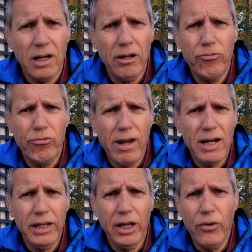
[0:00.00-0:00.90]
I
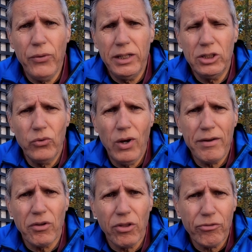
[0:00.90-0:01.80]
rarely go into
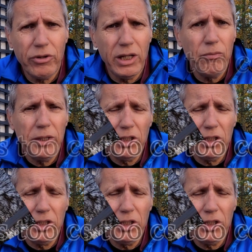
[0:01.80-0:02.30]
level 3.